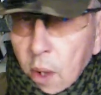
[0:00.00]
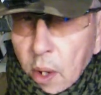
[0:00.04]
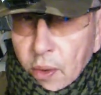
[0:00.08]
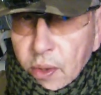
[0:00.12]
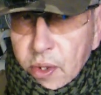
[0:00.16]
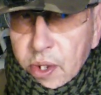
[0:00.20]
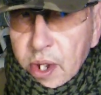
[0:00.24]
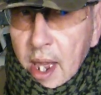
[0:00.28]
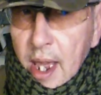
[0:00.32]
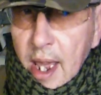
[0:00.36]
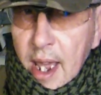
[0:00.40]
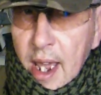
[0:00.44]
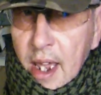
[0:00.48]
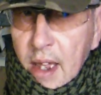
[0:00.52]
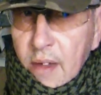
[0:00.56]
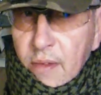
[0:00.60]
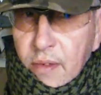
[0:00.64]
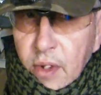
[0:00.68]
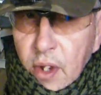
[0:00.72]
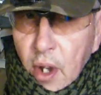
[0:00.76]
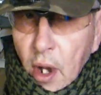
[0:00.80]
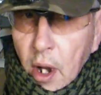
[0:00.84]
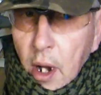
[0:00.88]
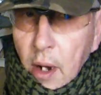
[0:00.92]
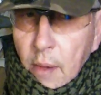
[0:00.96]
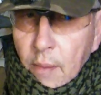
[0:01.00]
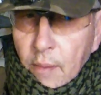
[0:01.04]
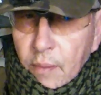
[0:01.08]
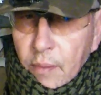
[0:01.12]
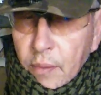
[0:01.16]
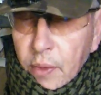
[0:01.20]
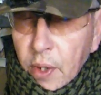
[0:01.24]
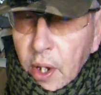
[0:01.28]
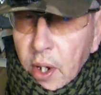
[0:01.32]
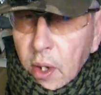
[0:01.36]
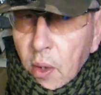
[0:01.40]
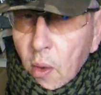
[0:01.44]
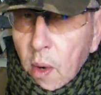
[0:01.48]
ones that I've got,
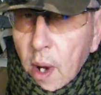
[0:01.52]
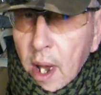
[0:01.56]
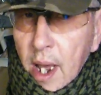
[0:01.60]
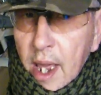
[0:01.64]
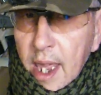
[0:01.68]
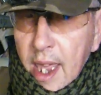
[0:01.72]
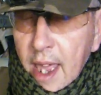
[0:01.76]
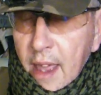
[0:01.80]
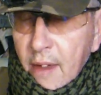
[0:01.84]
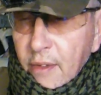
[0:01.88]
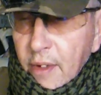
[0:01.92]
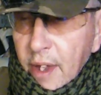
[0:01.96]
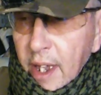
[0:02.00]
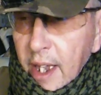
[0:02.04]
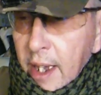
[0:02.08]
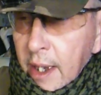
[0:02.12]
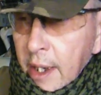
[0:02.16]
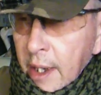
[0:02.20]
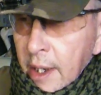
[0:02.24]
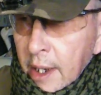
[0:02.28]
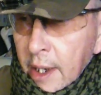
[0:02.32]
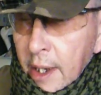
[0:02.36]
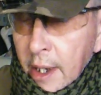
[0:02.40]
they're quite heavy.